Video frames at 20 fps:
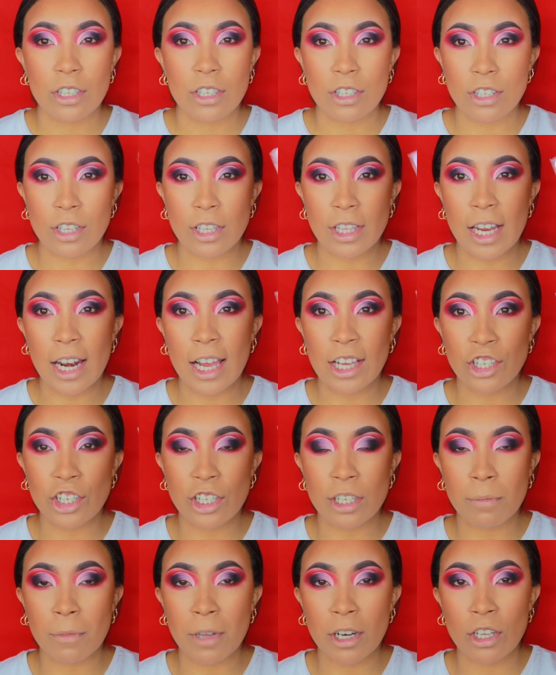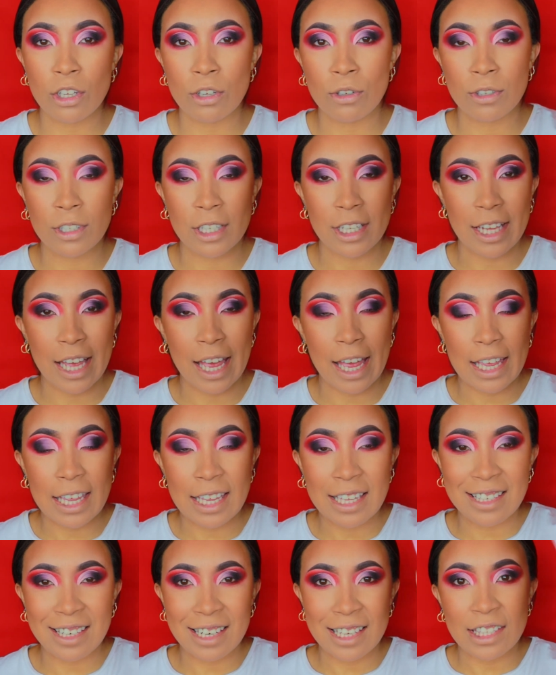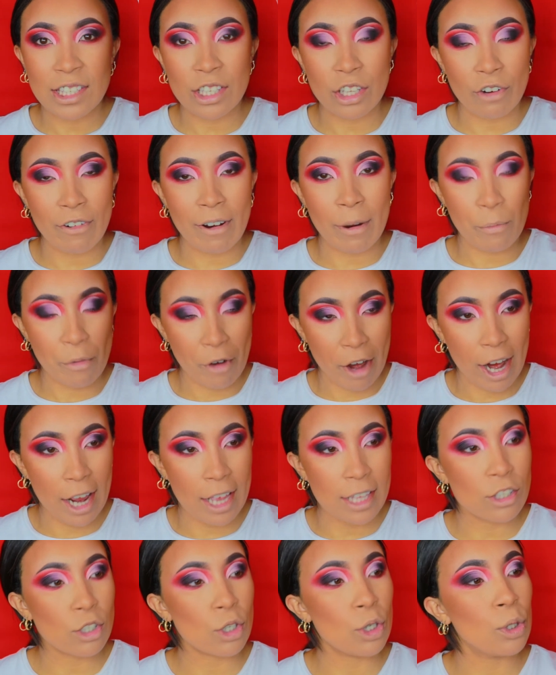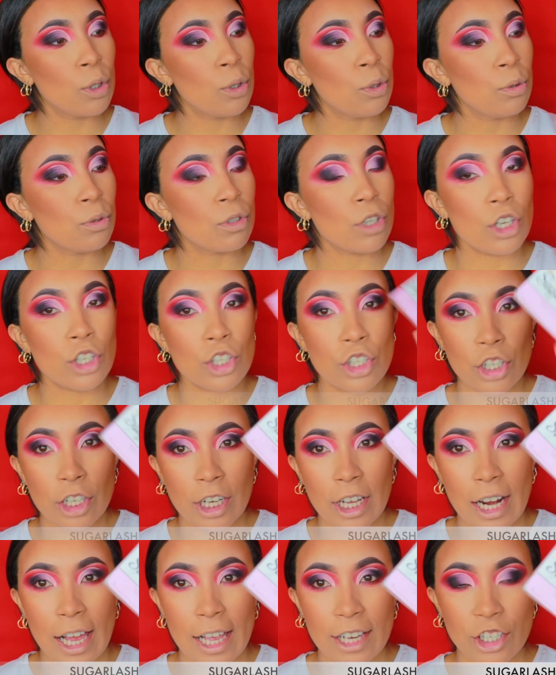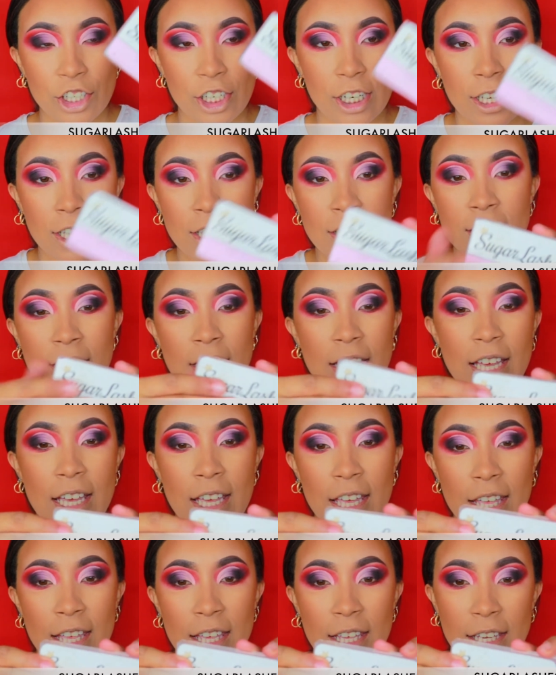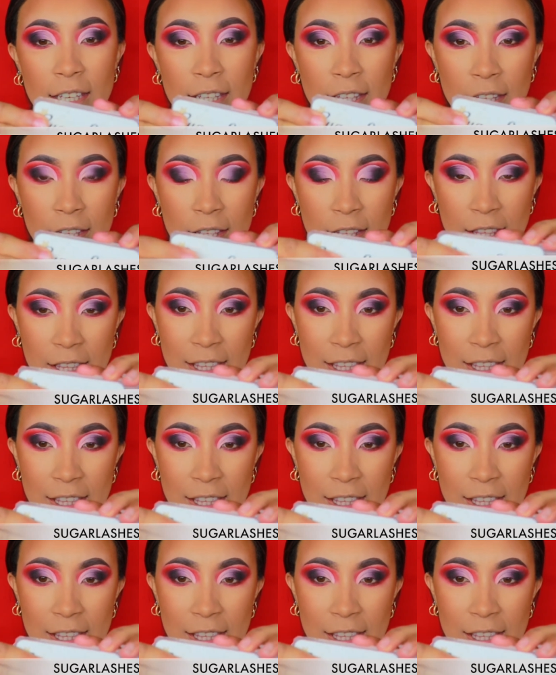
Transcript: So the lashes I'm going to use today is an Instagram brand called Sugar Lashes in